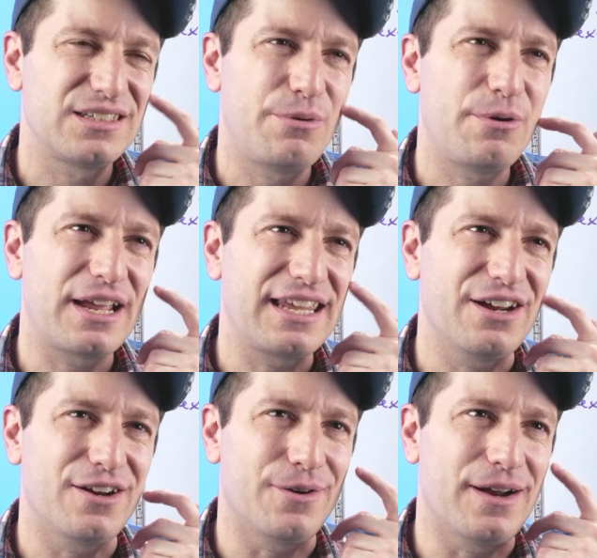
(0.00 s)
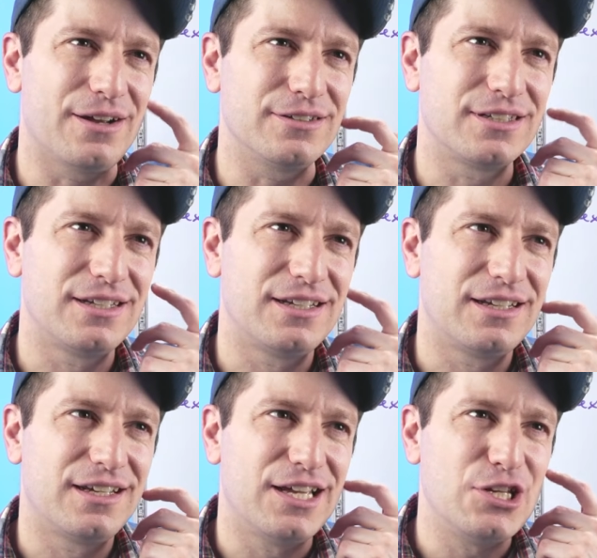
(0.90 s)
what would I carry around?
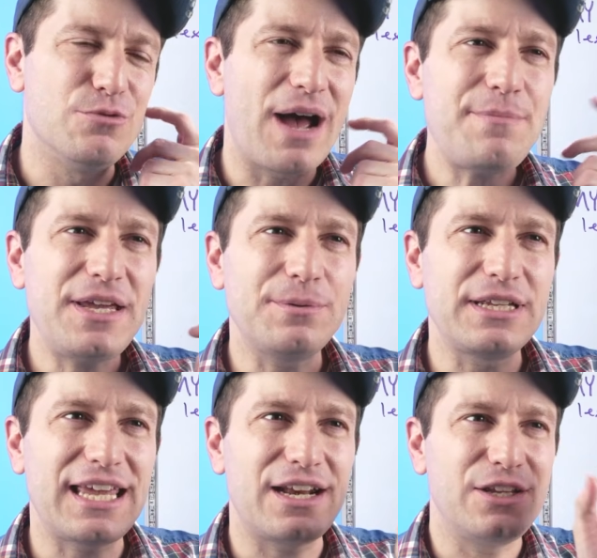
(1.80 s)
You might be able to